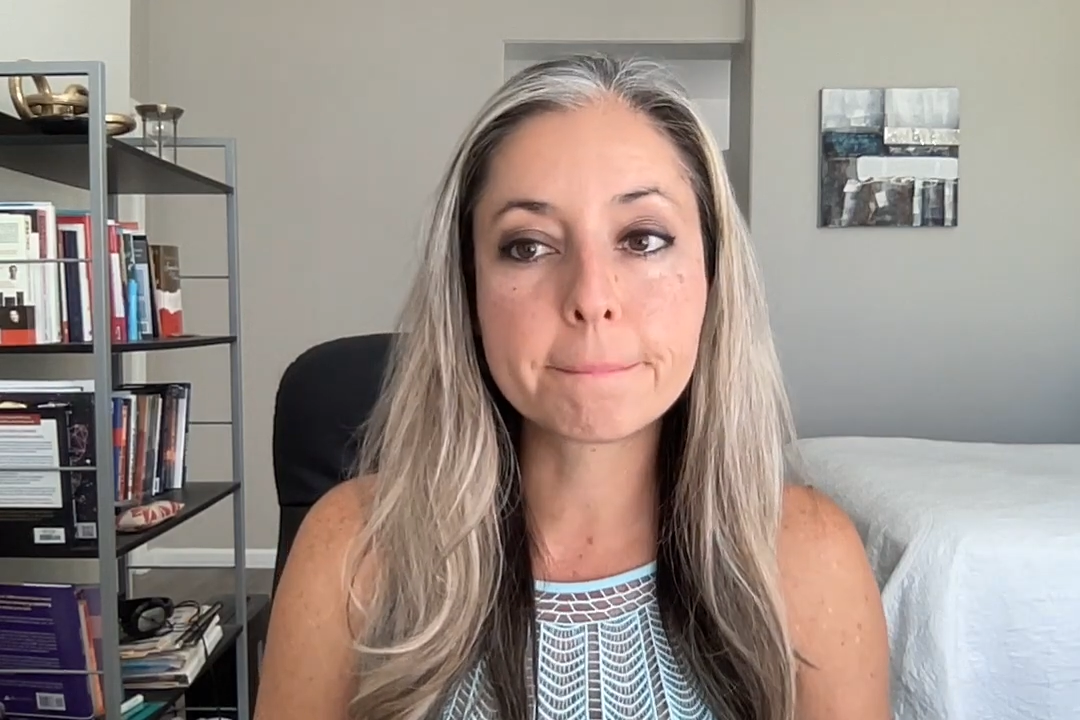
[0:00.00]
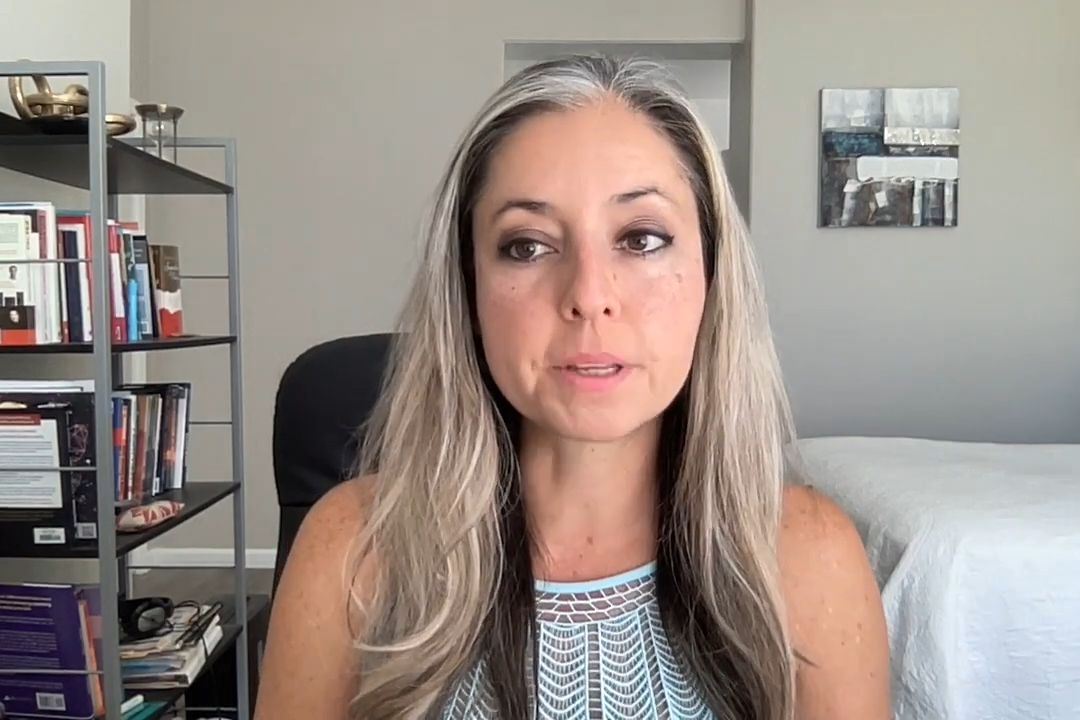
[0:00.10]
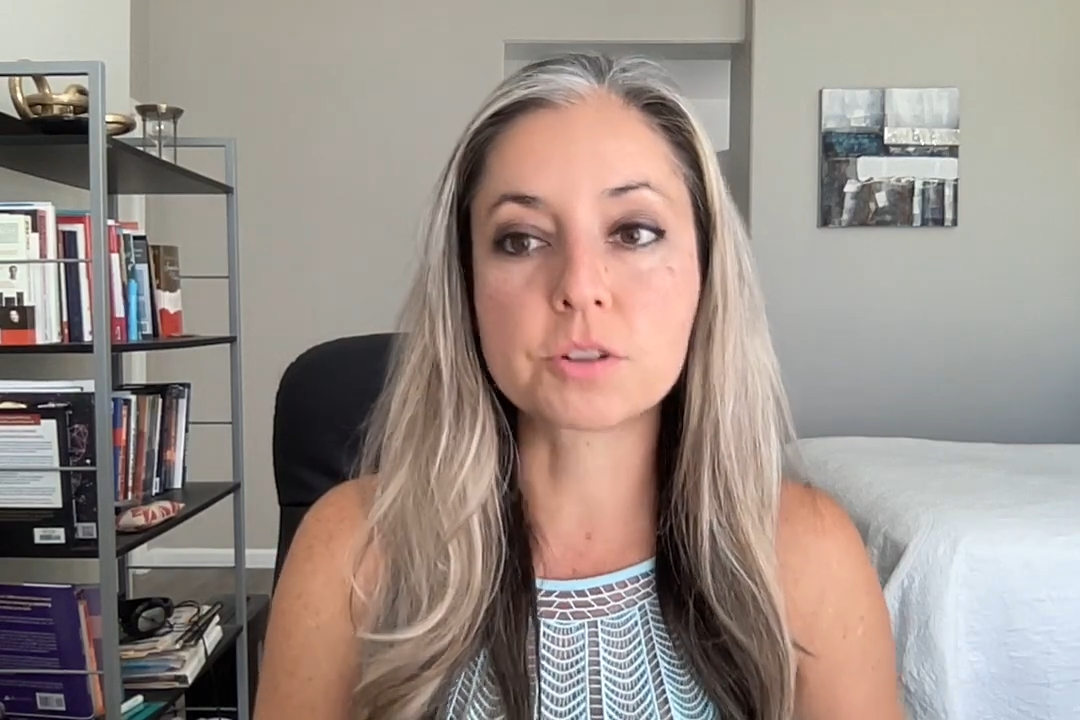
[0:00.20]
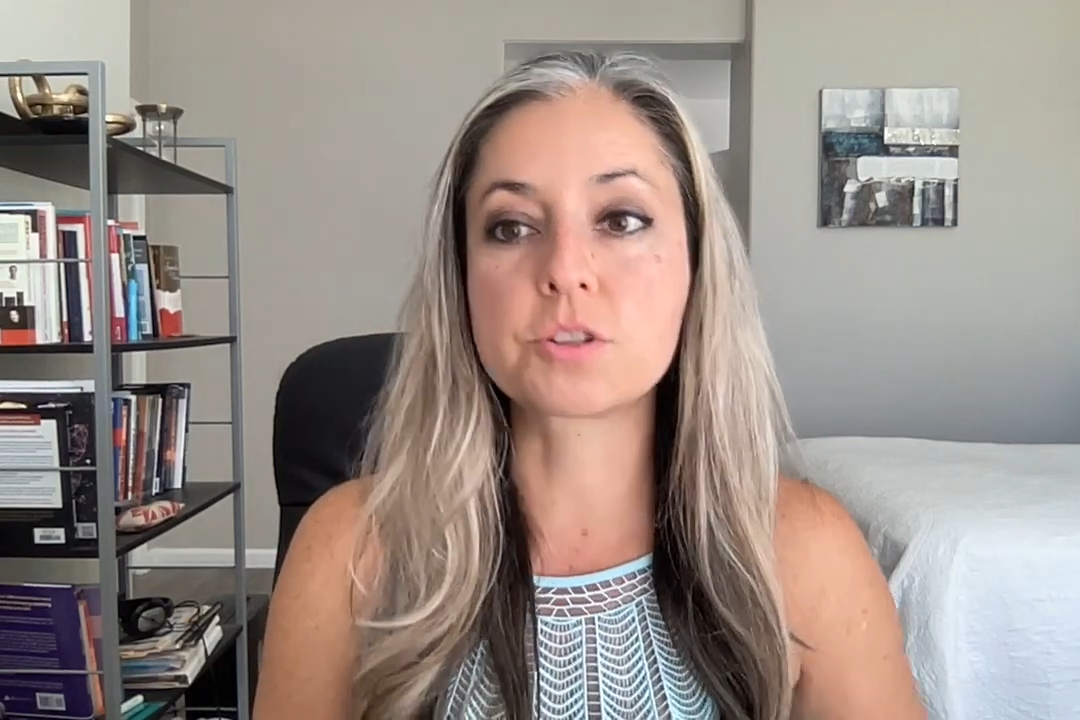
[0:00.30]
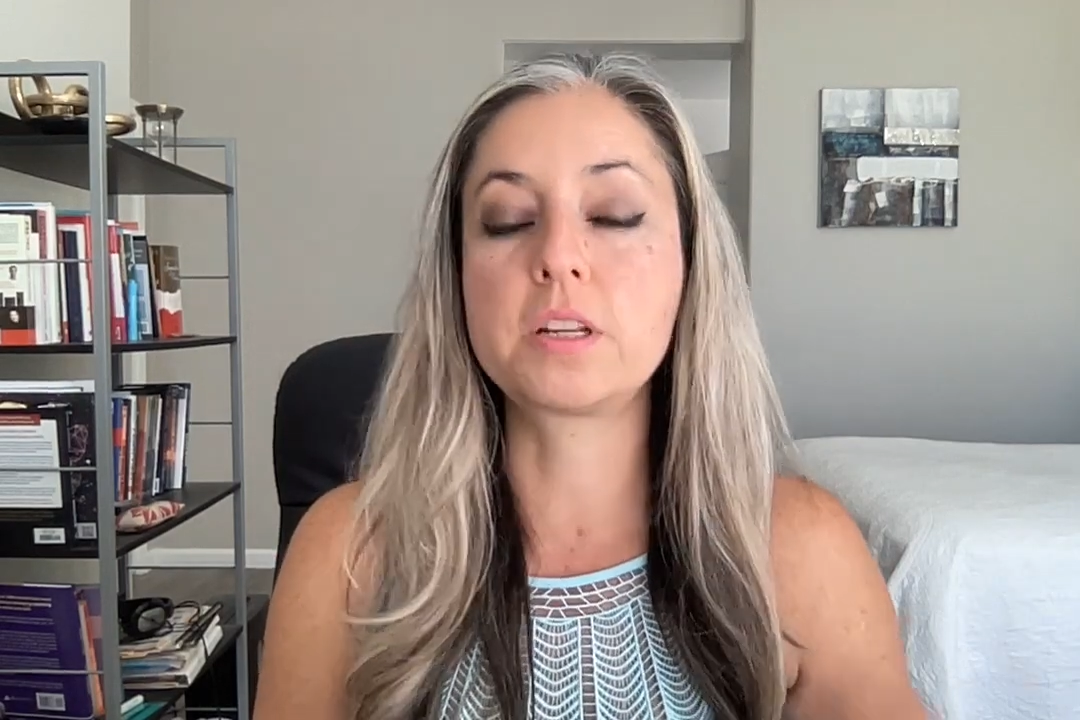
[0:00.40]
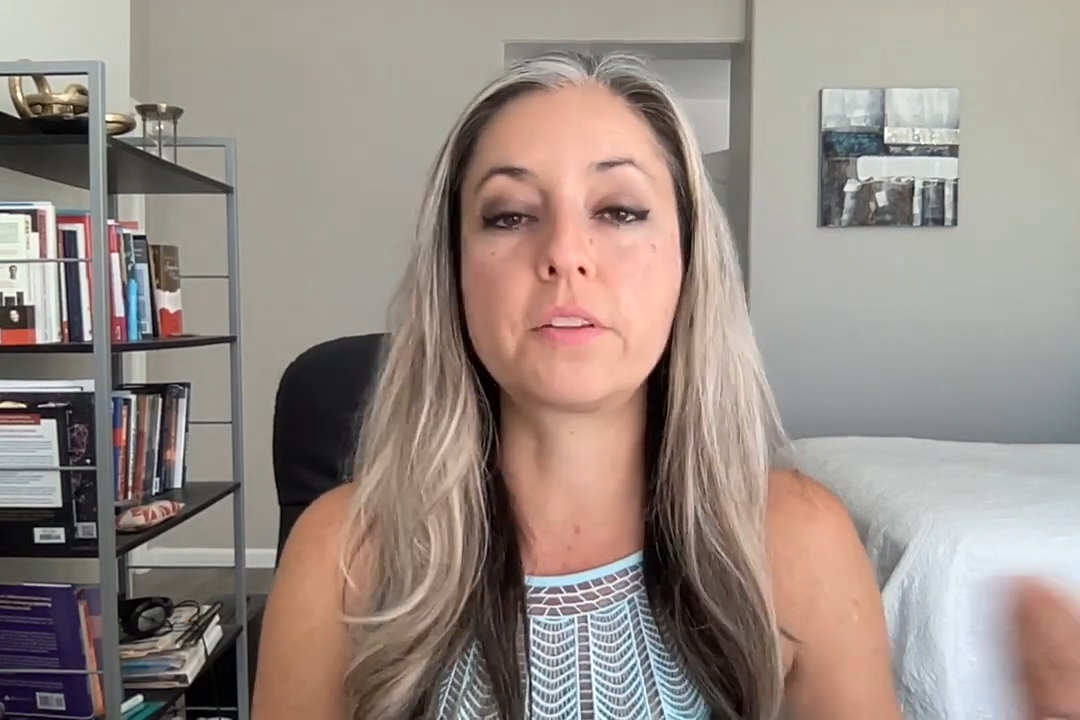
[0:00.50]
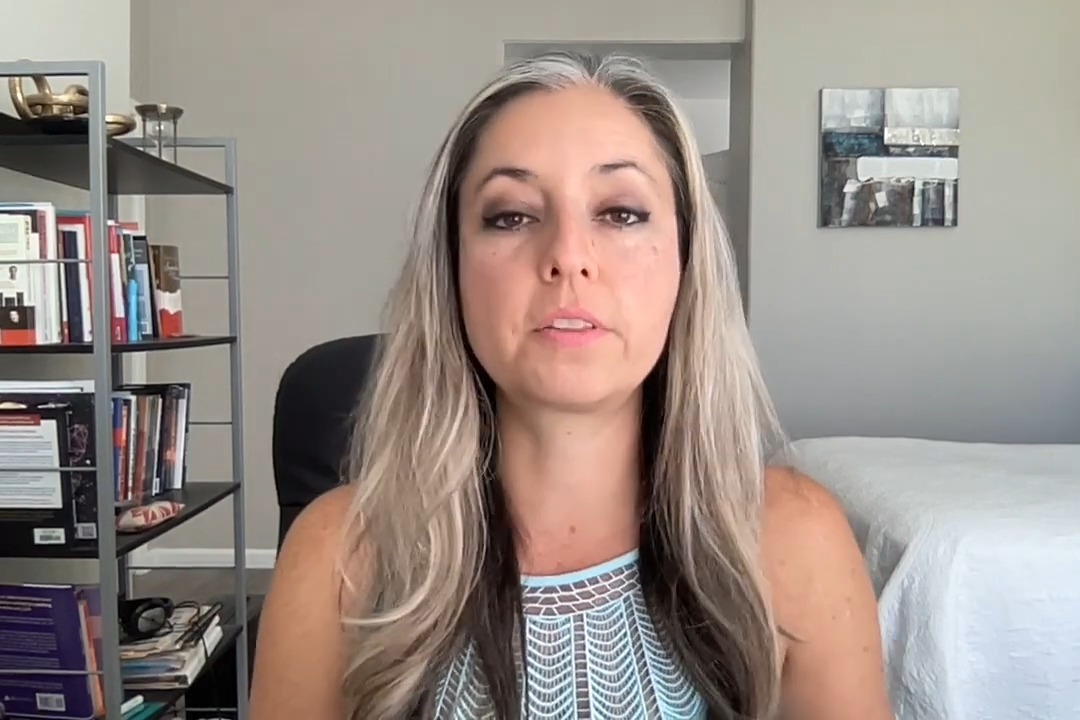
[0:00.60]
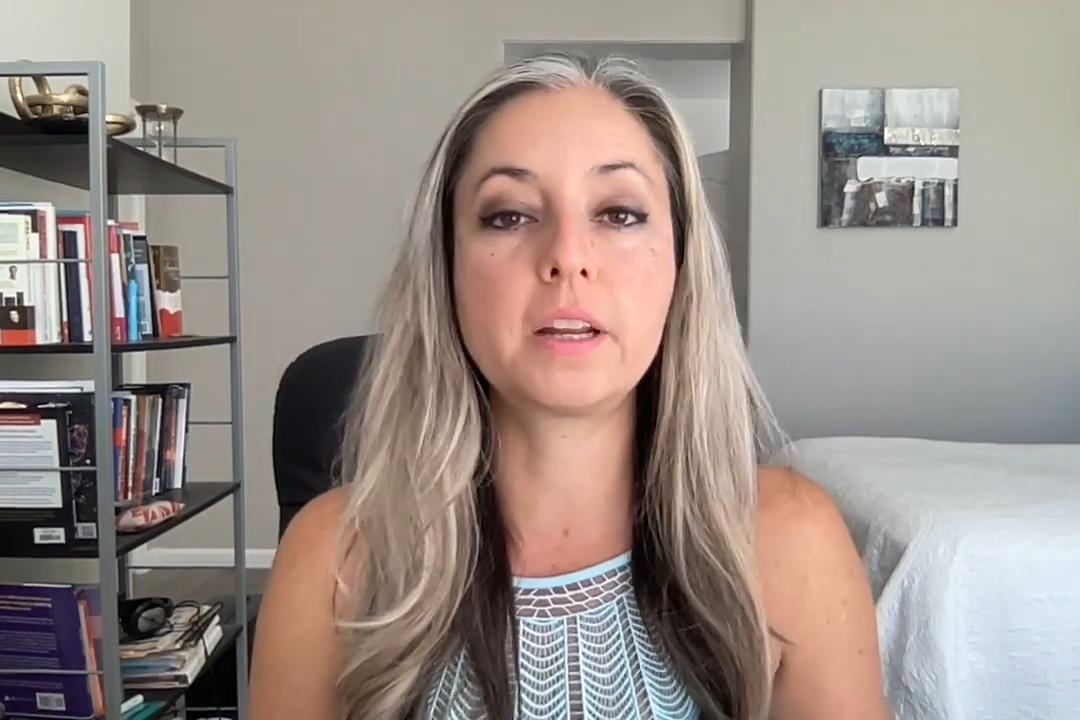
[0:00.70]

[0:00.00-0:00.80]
there's nothing